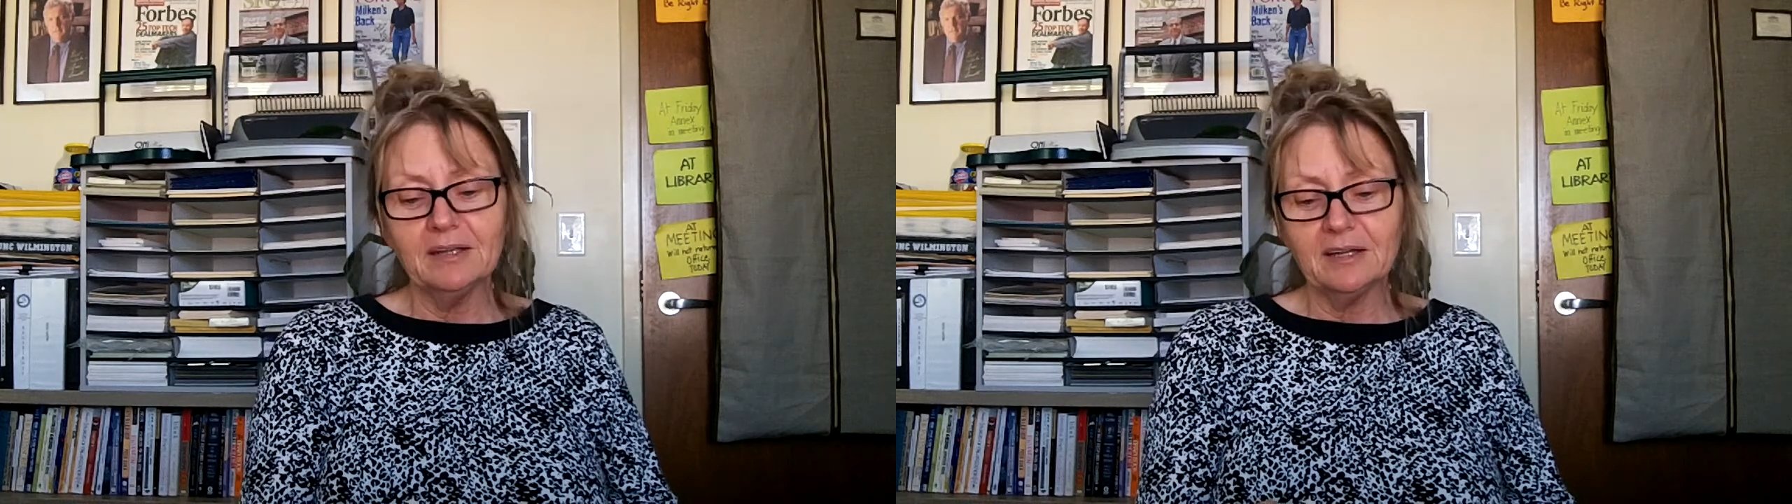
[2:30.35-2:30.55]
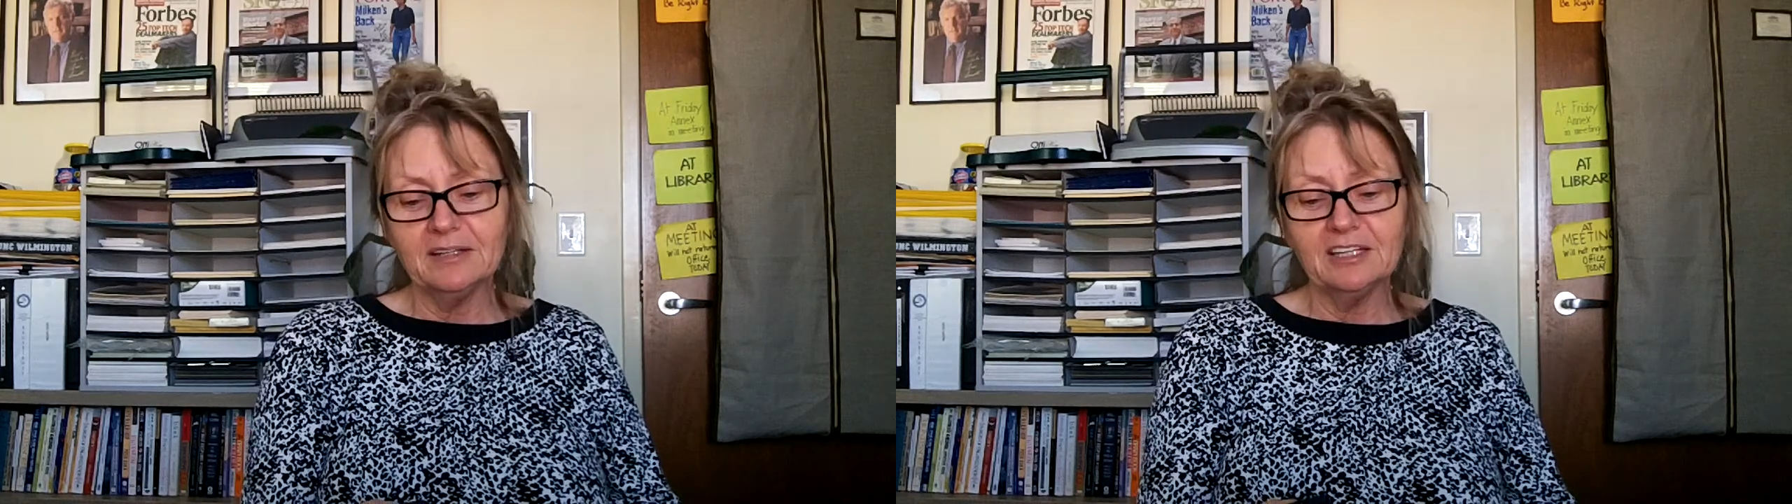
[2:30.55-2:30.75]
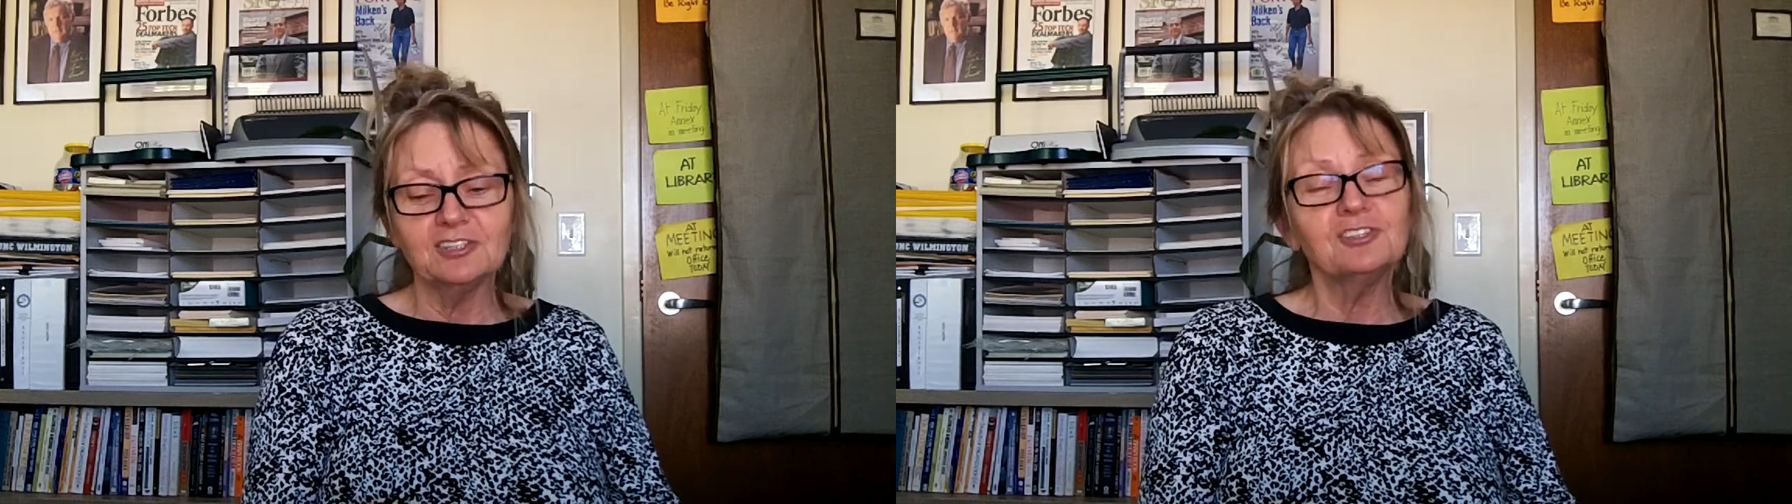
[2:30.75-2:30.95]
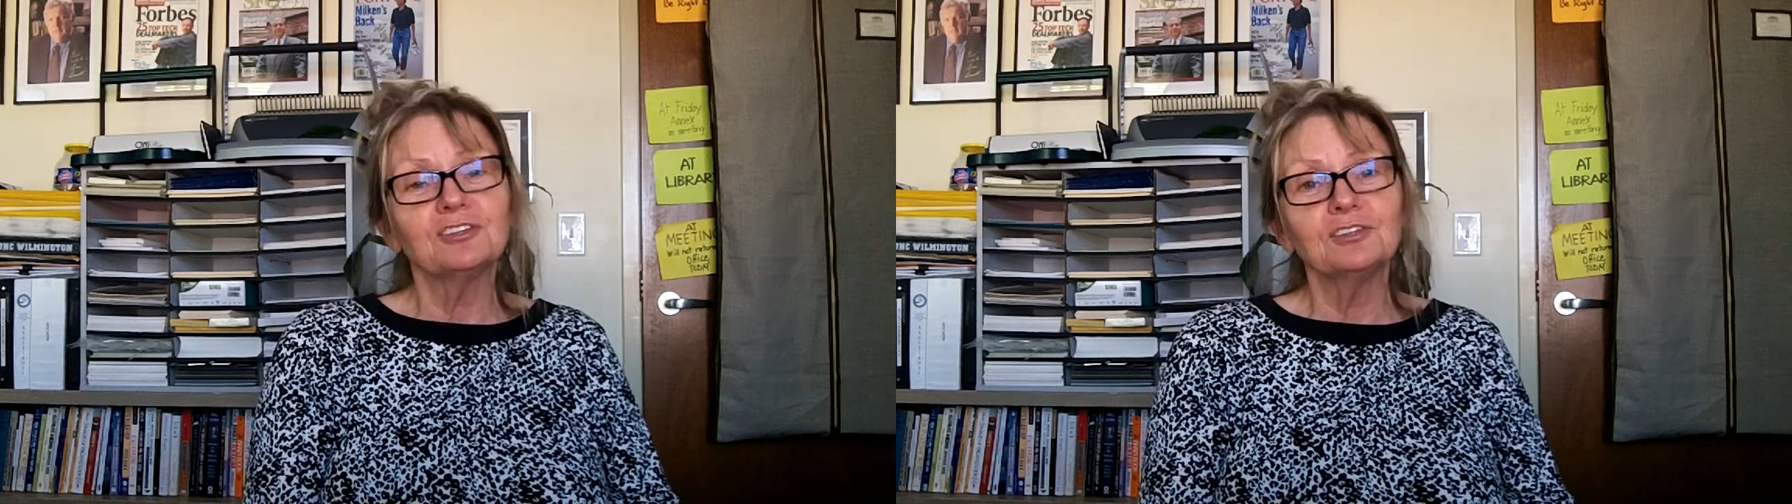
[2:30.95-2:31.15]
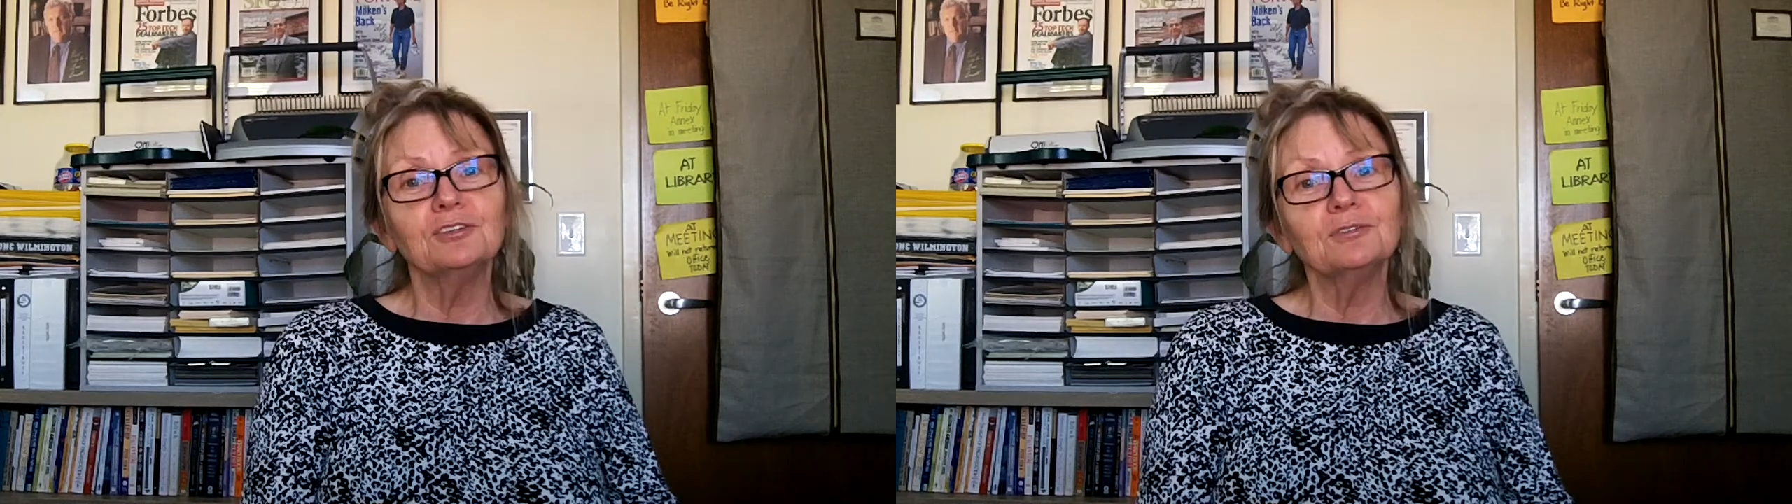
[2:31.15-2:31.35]
and kind of get you
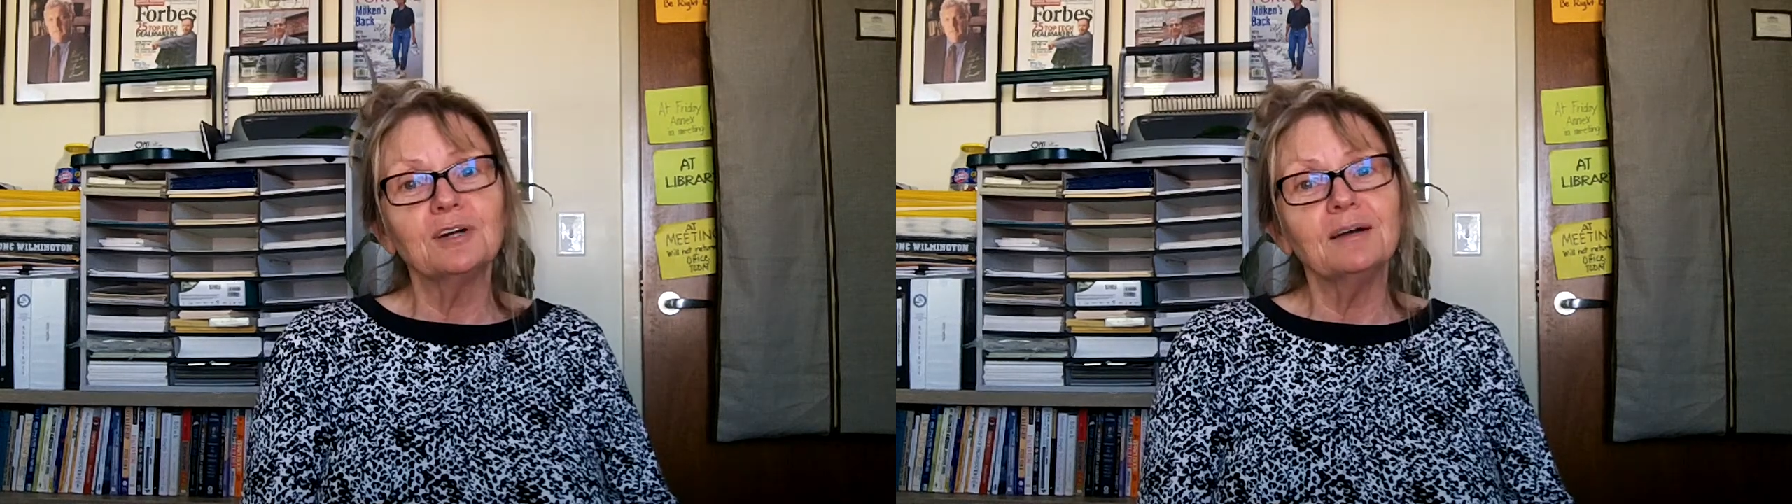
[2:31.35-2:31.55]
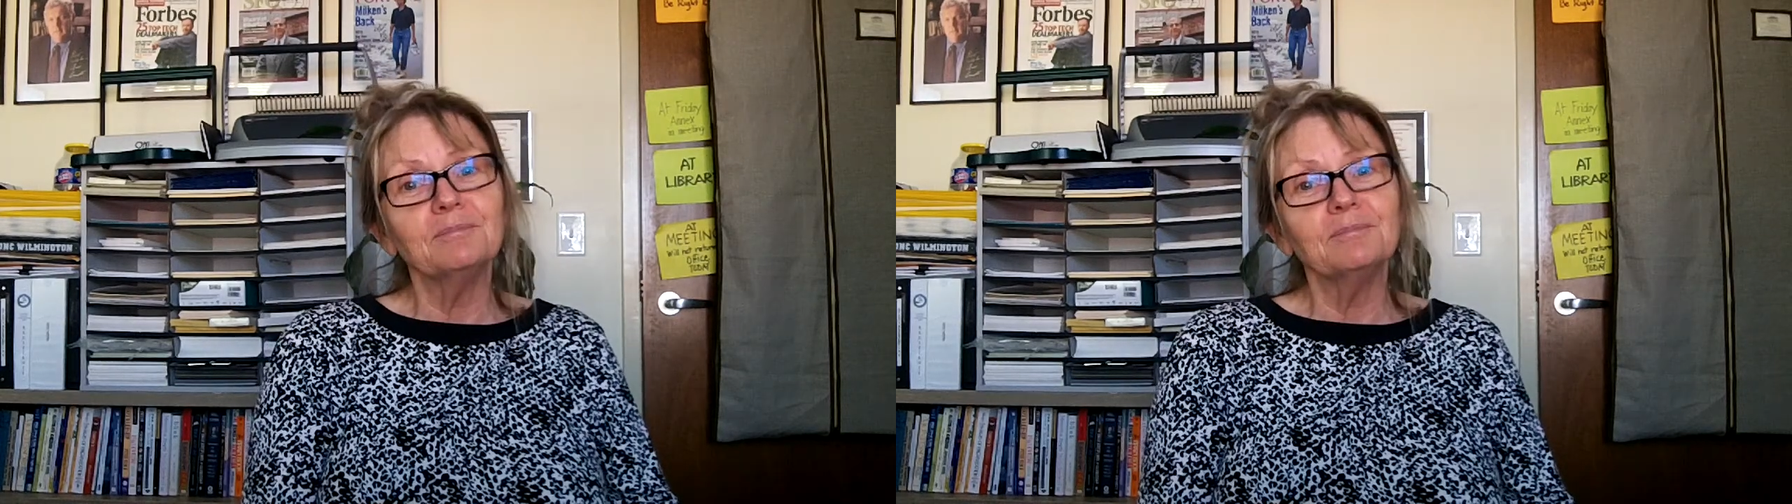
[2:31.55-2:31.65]
through